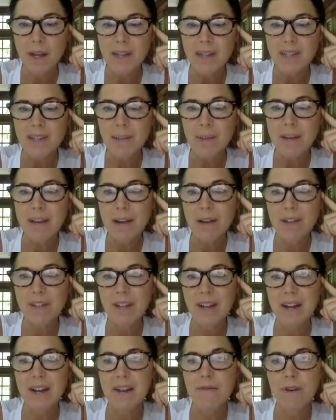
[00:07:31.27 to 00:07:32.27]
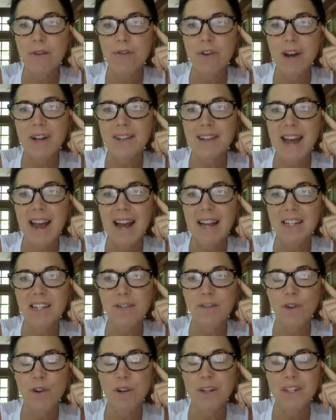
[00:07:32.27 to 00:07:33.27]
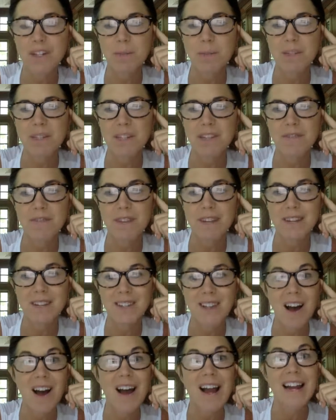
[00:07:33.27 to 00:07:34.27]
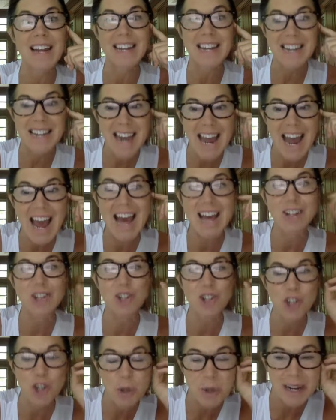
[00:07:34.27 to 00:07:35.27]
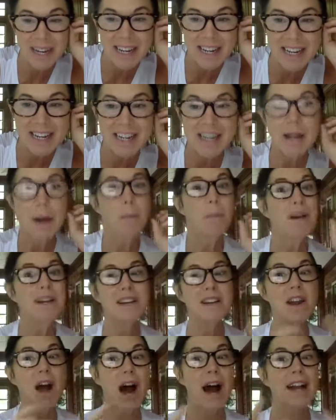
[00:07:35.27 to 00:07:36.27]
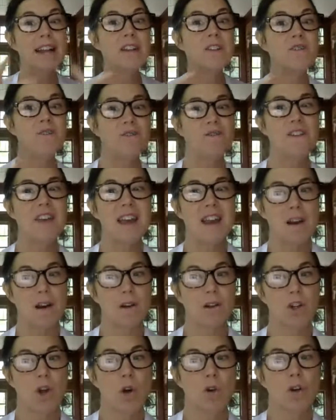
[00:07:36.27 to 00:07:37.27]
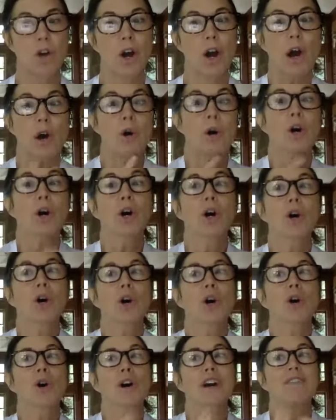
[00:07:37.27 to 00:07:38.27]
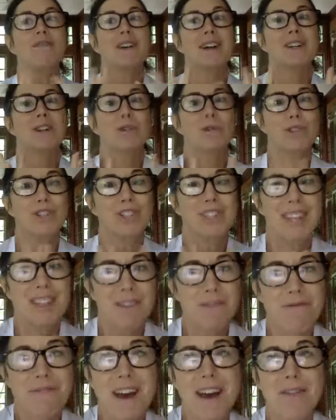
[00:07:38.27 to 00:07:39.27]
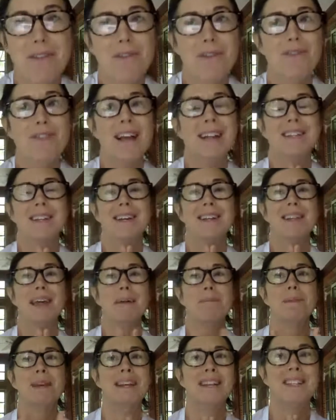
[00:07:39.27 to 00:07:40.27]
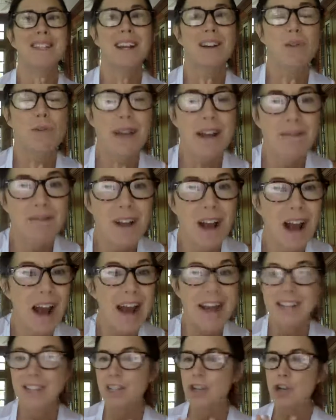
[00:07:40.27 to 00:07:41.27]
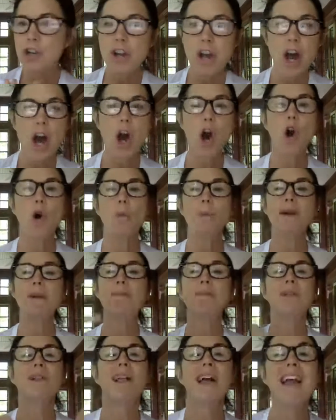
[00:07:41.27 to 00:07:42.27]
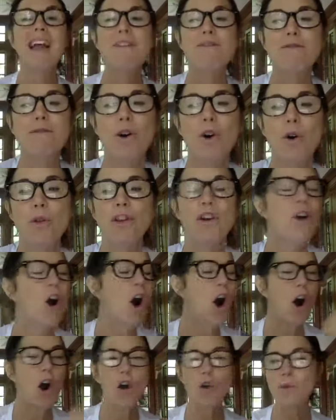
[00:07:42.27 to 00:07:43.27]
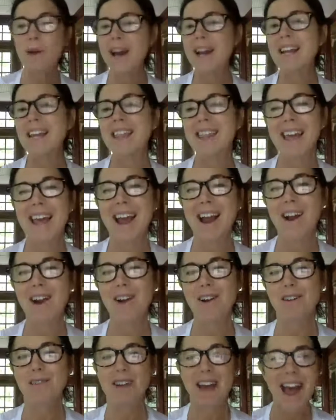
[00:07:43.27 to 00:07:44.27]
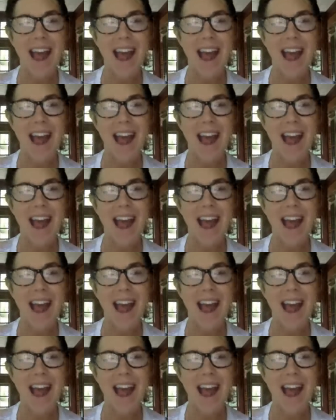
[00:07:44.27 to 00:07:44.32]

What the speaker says: Somebody else said, I never thought to ask for a specific sign. Yeah, do it, but not in fear. Don't go, oh, if I don't see the feather, that means I don't have guides. No, be playful. They're already there.